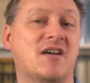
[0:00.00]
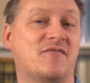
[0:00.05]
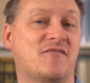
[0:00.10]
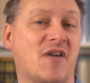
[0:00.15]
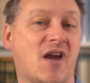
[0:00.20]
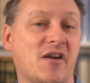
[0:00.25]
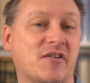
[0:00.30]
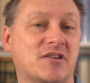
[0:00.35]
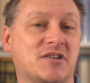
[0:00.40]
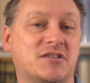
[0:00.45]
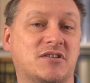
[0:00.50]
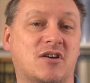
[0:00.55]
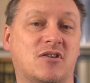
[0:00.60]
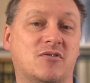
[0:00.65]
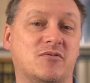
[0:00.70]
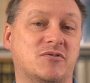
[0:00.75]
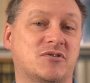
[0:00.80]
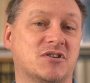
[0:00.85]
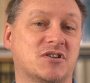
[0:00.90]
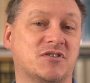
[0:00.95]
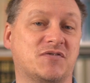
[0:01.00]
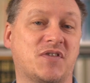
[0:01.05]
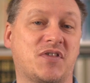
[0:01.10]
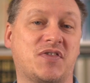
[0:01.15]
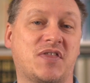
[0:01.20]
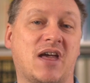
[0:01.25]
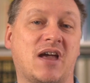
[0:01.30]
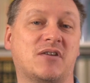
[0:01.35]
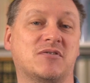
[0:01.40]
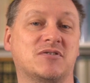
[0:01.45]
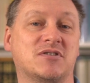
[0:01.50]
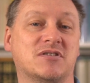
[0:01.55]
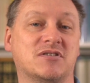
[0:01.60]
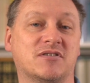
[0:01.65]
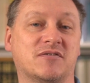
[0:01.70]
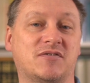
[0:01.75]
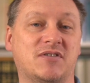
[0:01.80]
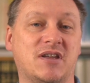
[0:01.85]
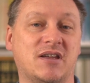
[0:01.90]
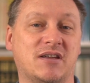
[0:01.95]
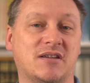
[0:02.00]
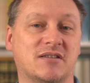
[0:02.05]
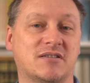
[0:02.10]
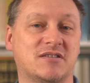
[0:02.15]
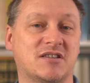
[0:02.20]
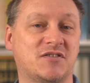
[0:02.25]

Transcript: various cultures for thousands of years.